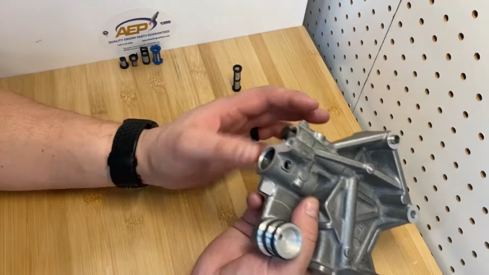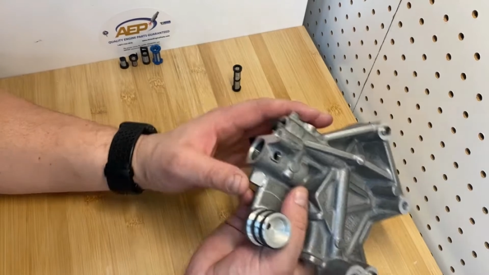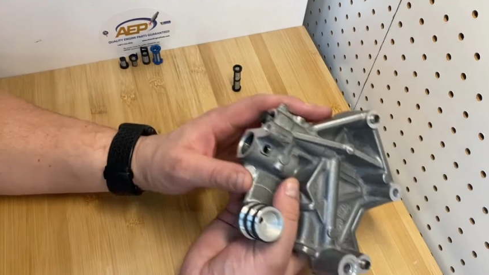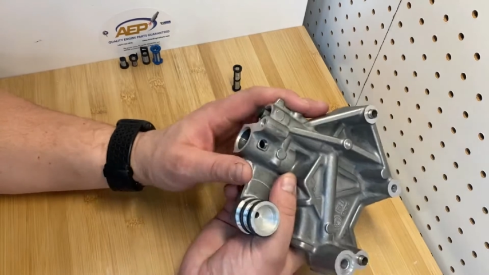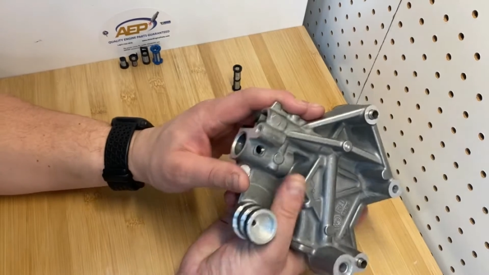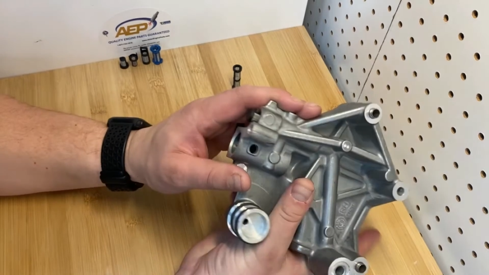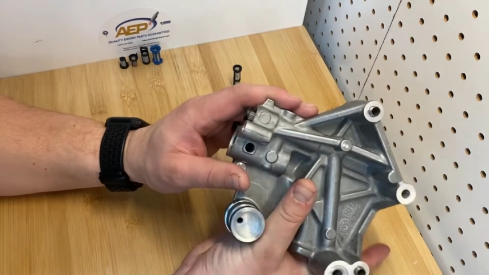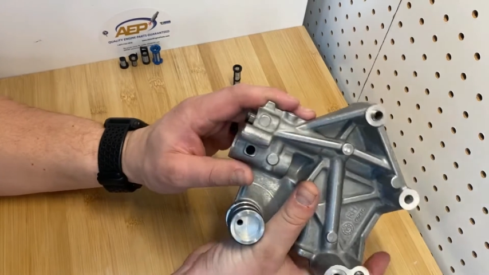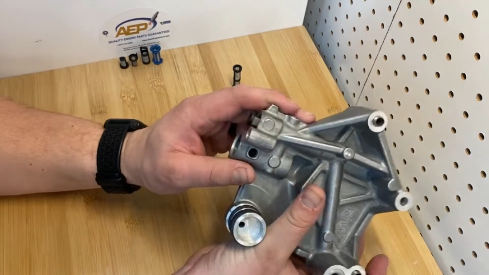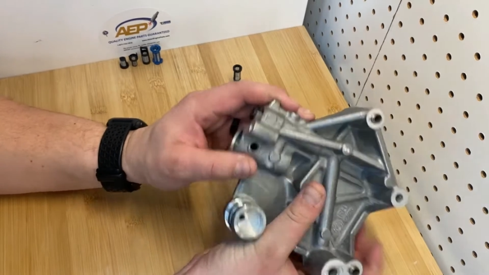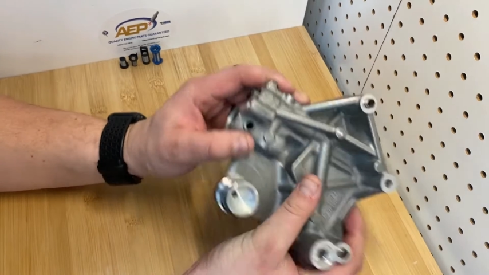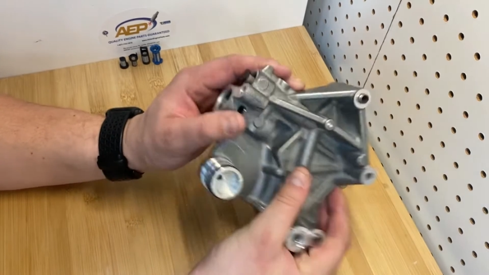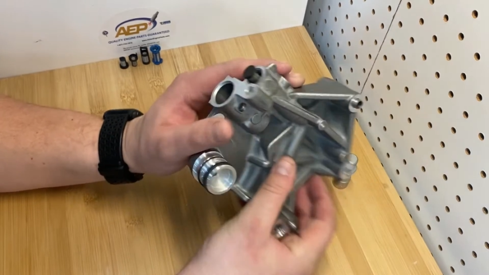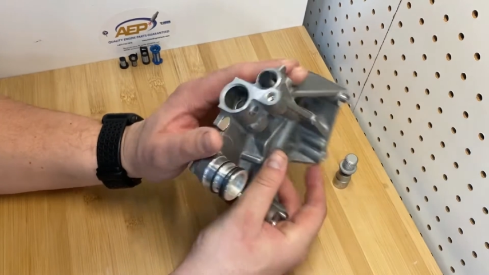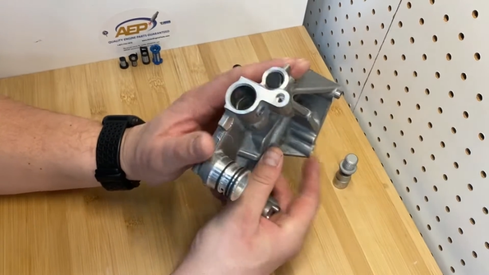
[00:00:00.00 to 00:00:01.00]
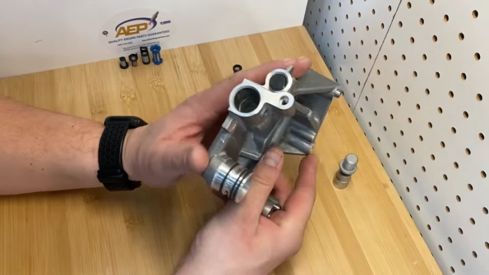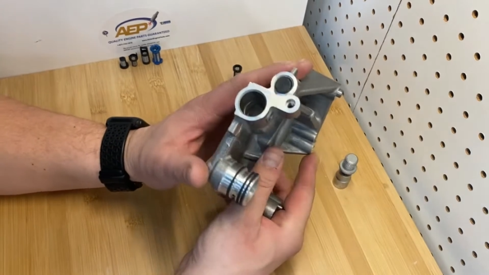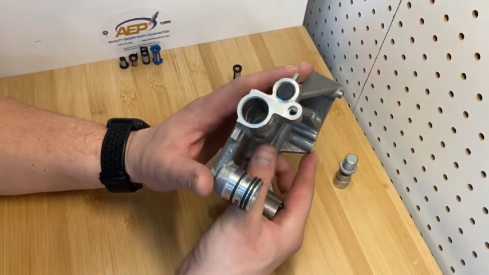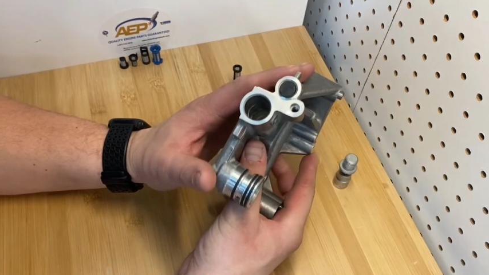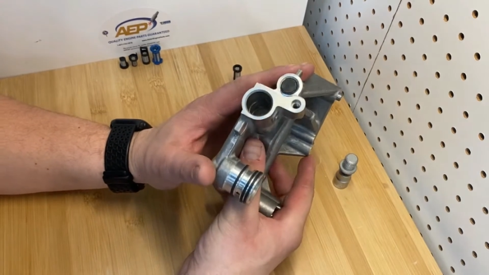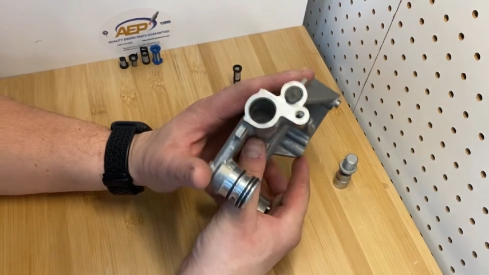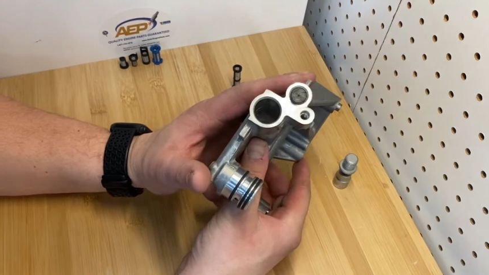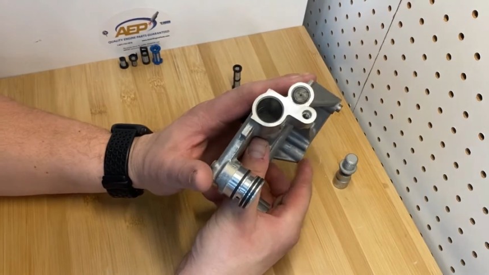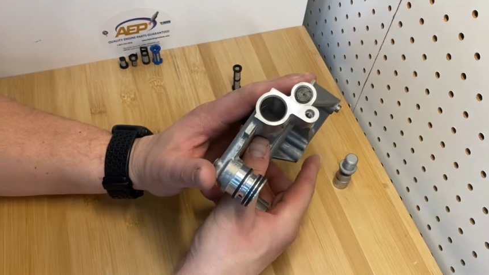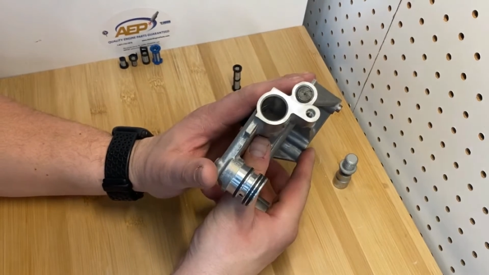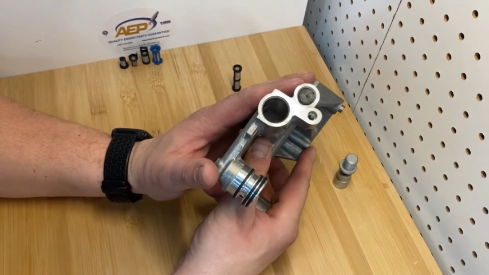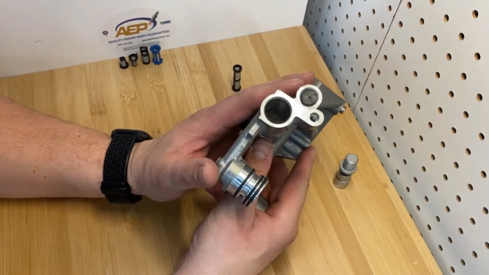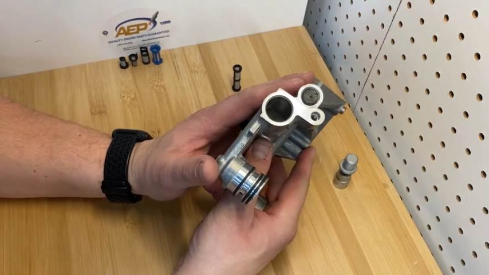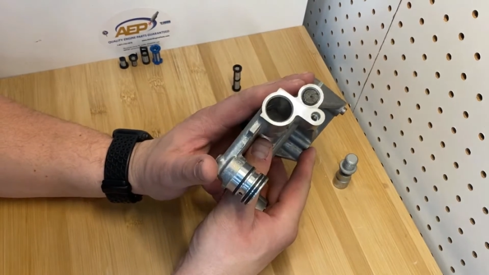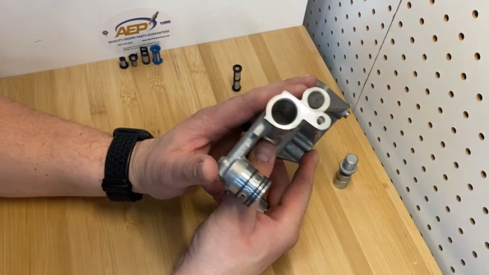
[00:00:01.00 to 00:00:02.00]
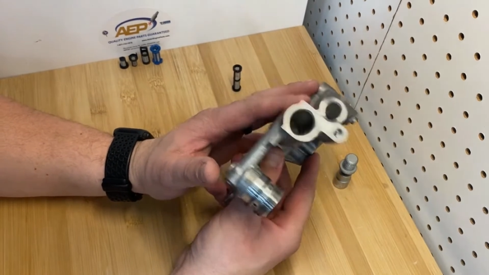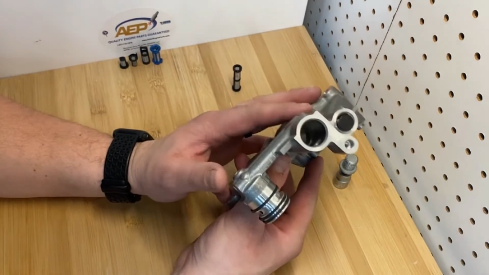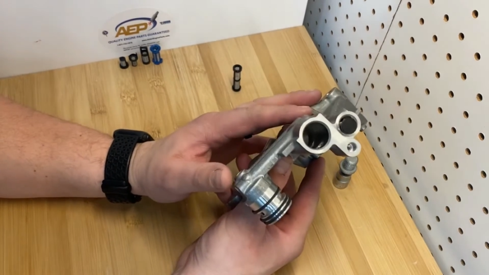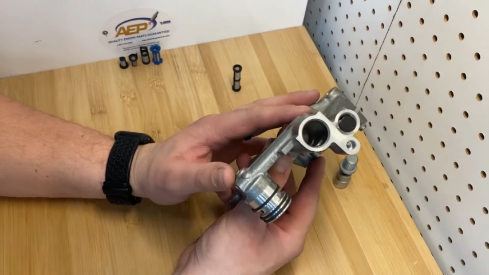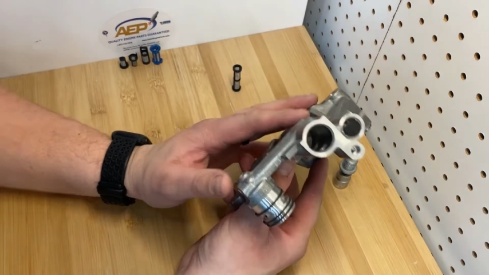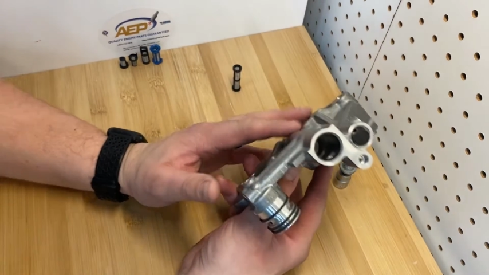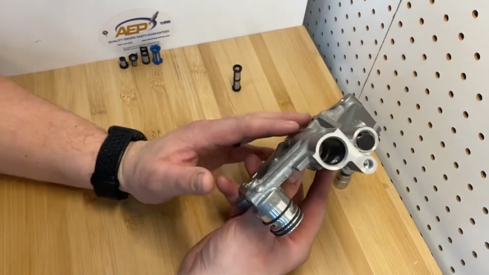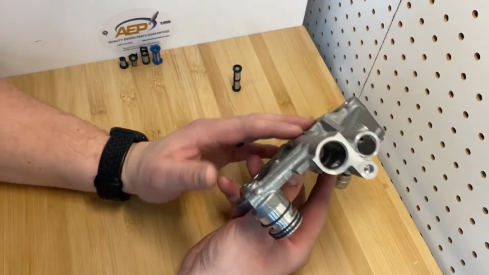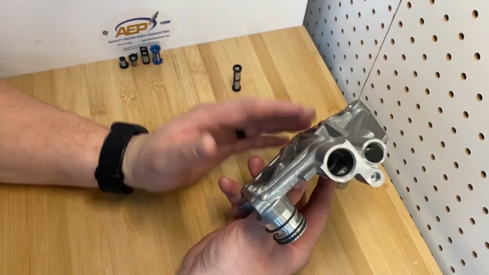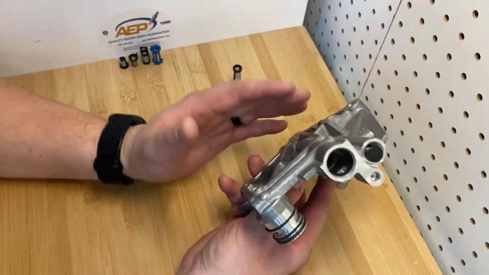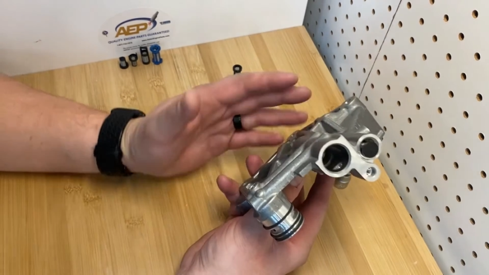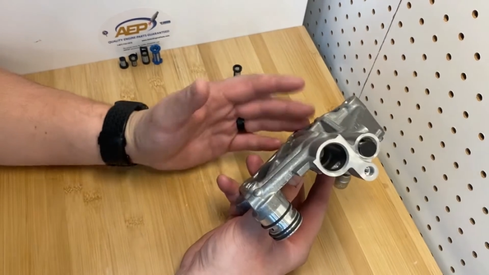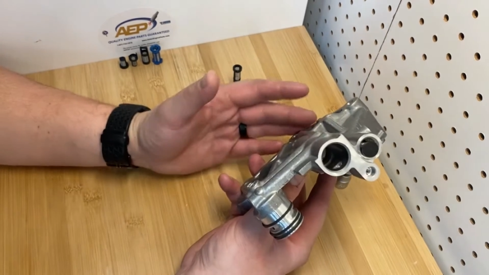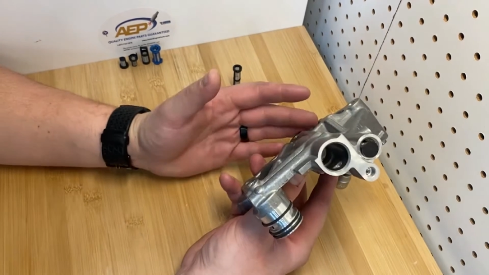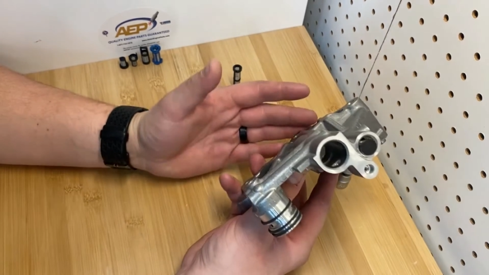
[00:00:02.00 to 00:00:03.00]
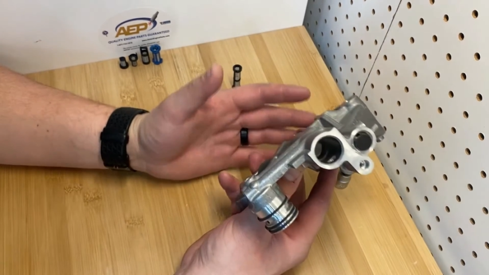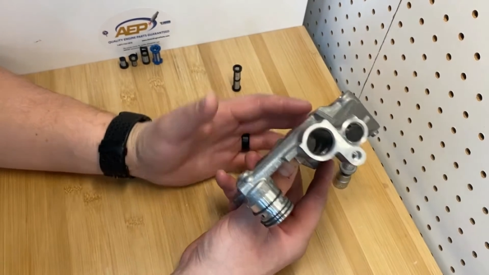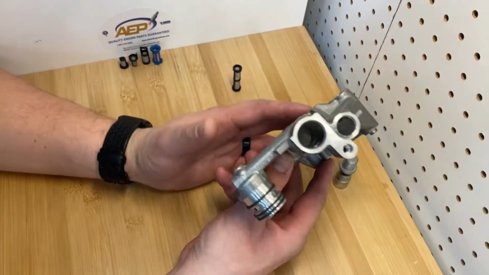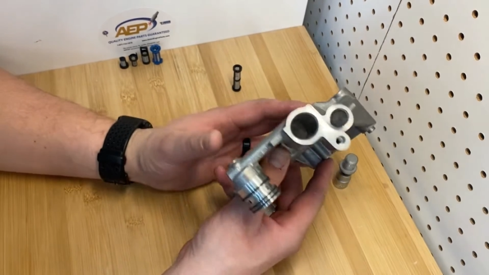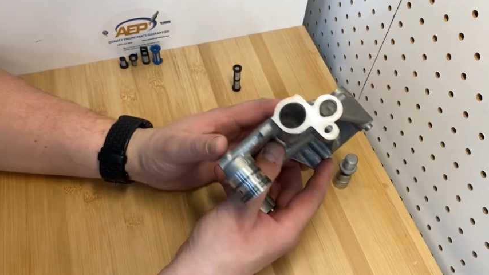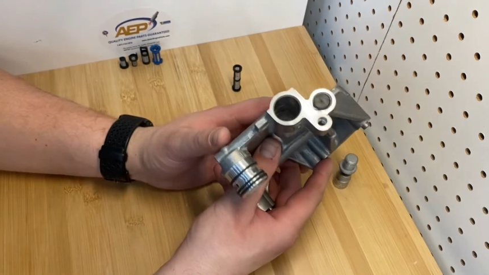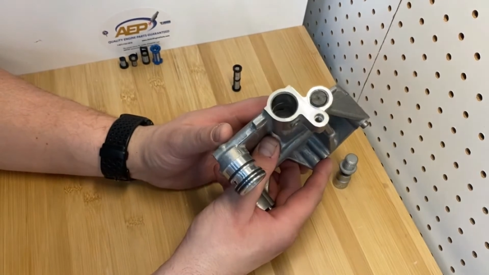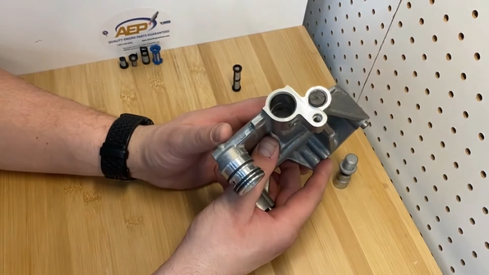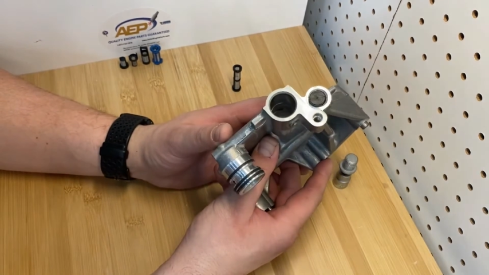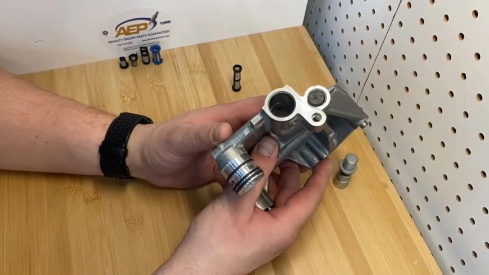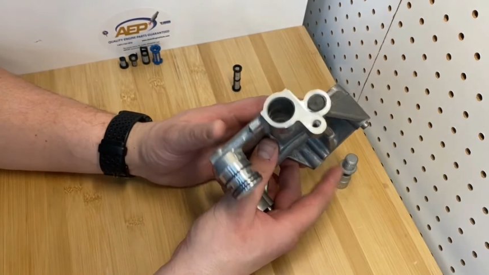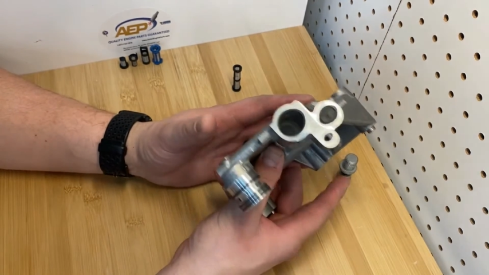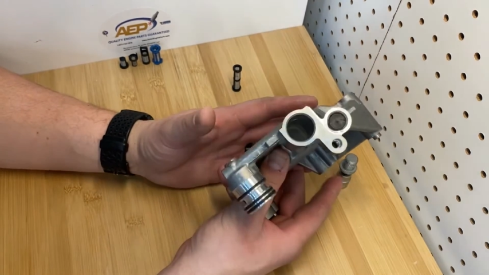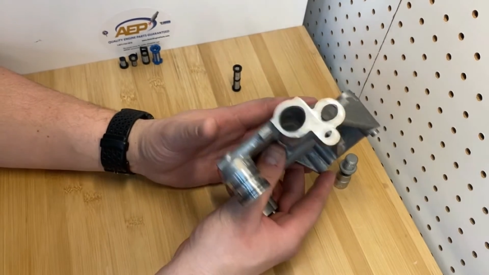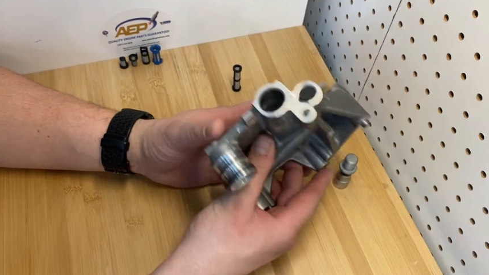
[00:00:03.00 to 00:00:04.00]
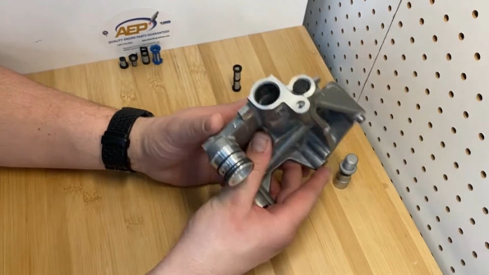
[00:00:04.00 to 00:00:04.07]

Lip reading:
No face is visible, so there are no lips to read.